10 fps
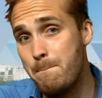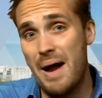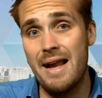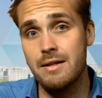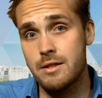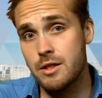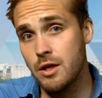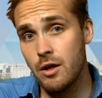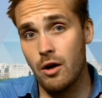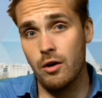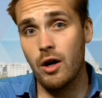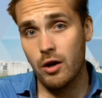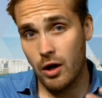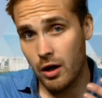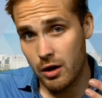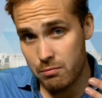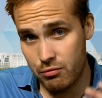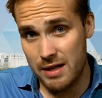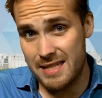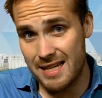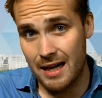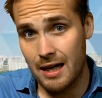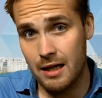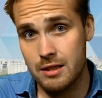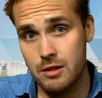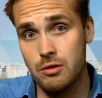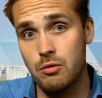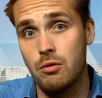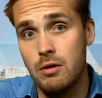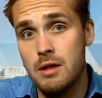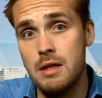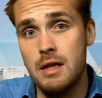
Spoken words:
bent on a pretty hardcore...